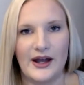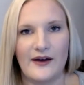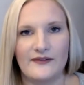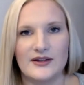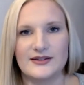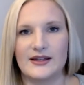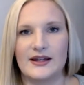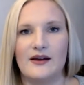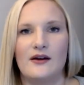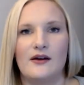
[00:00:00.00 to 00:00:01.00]

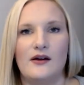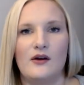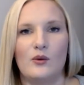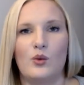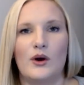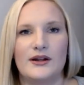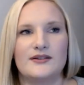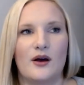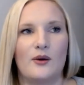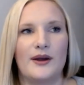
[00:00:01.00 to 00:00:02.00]
Obviously, one is
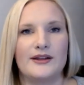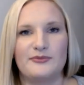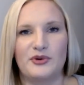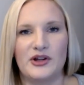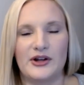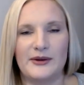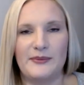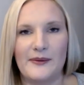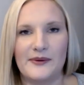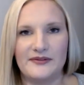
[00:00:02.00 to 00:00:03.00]
always putting on a
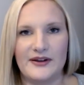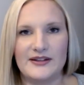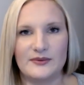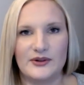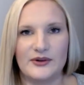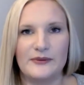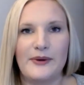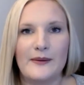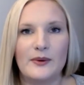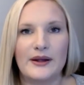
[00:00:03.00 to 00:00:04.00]
public face when they're in
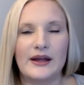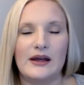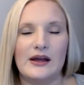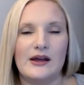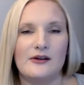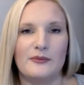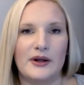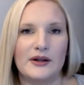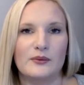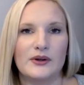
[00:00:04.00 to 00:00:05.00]
public, but
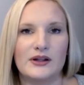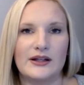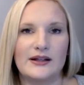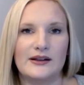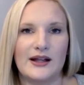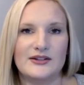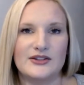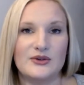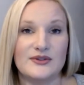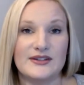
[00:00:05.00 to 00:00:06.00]
it really lets
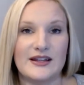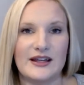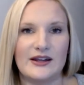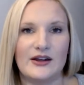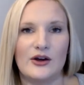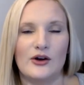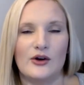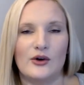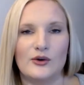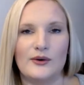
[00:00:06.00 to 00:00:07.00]
you see
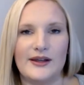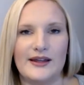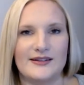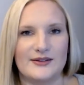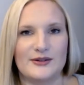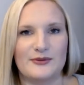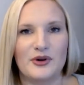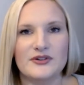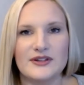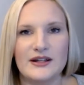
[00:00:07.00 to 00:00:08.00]
who he is as a
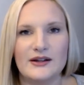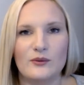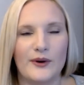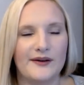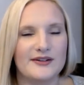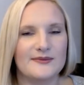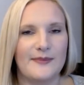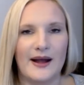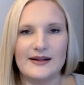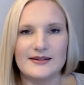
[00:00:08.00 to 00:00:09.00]
person and where his
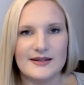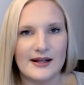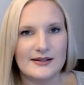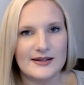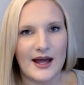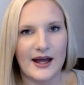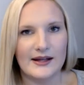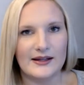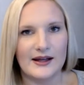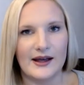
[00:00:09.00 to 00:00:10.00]
mindset is
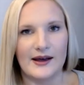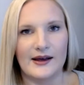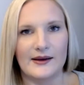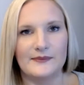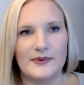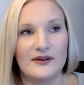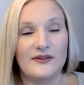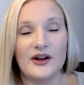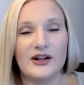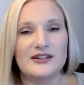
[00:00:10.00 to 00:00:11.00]
at, in a
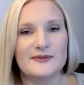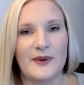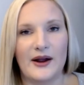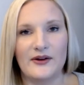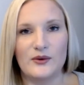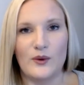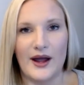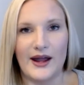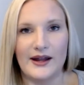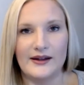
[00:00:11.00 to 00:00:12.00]
very inspiring
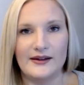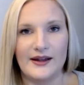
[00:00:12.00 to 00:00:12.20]
way.